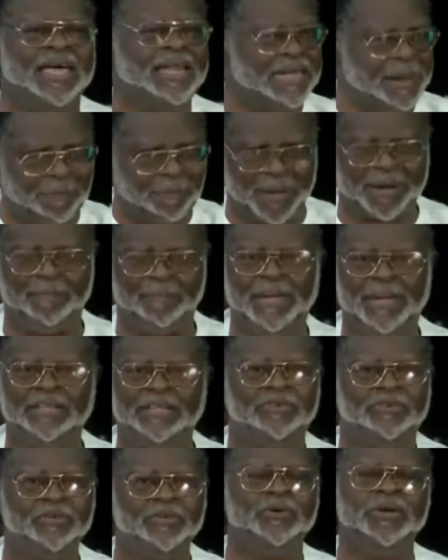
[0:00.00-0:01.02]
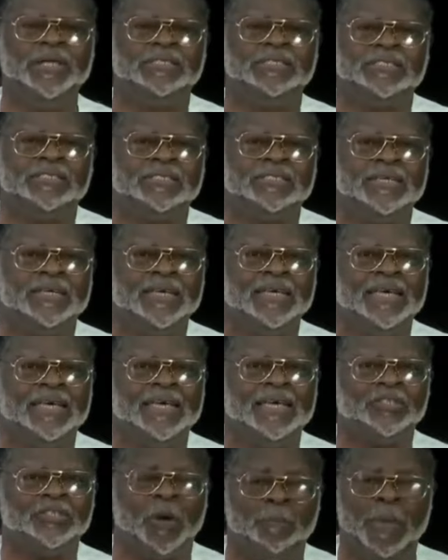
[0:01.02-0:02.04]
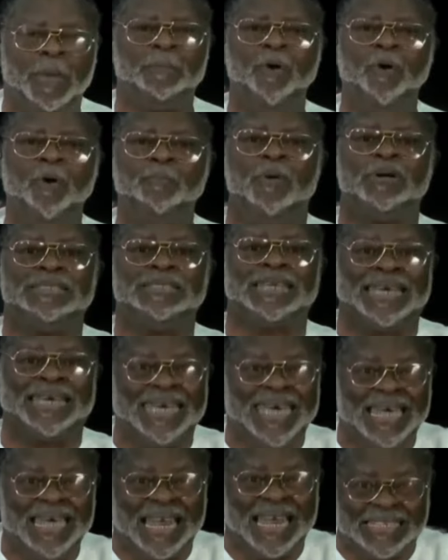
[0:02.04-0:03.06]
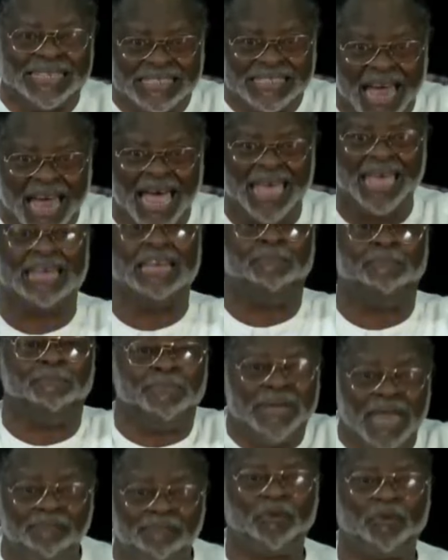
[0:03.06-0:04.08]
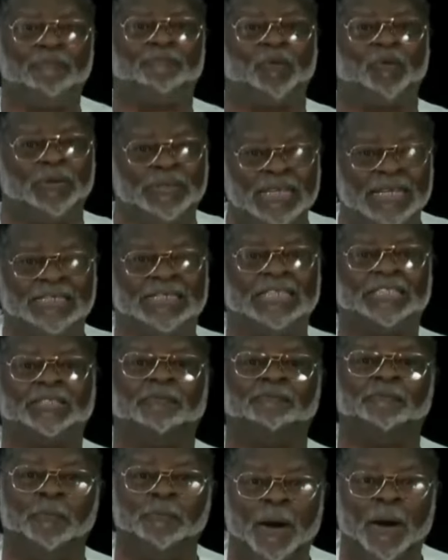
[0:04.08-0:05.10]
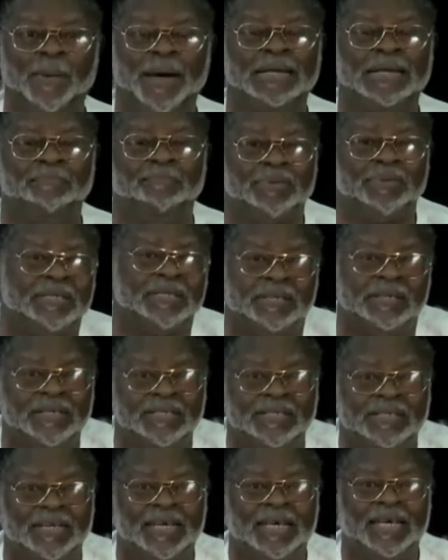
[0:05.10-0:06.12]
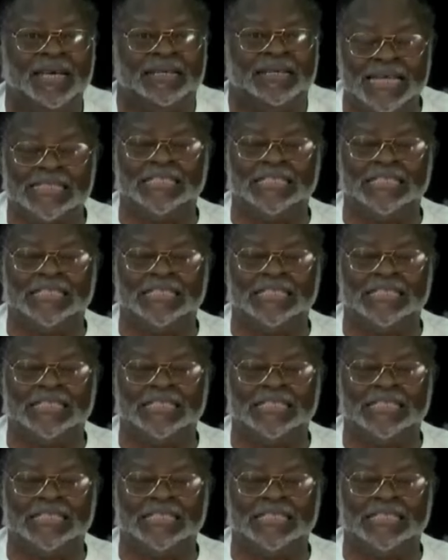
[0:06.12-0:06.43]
the paramilitary units. So people must kill and die at the level of contestation for power at the presidency. Okay.